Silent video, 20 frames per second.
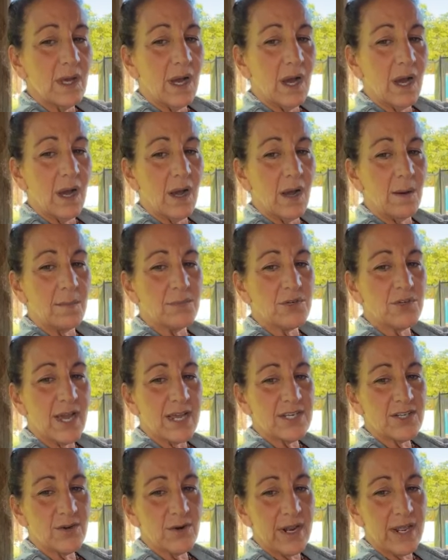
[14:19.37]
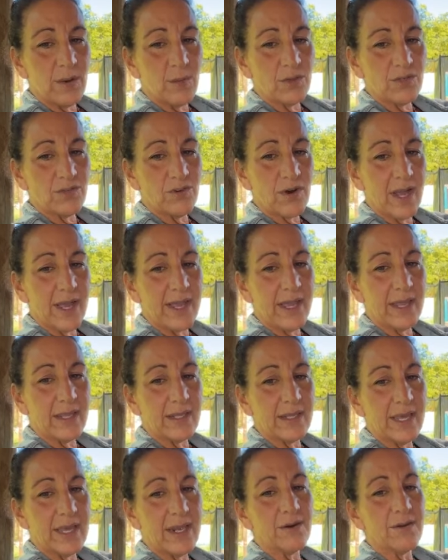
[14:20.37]
Try donating. We'll try
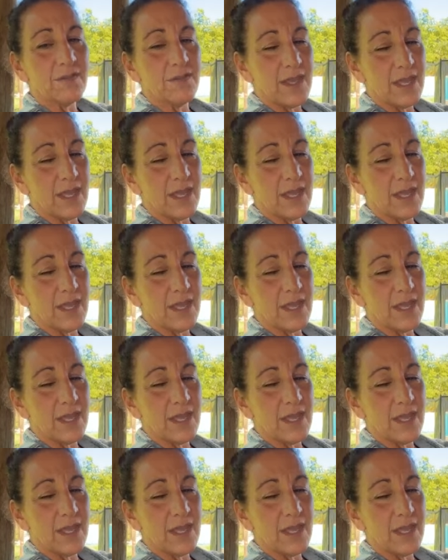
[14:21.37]
again later.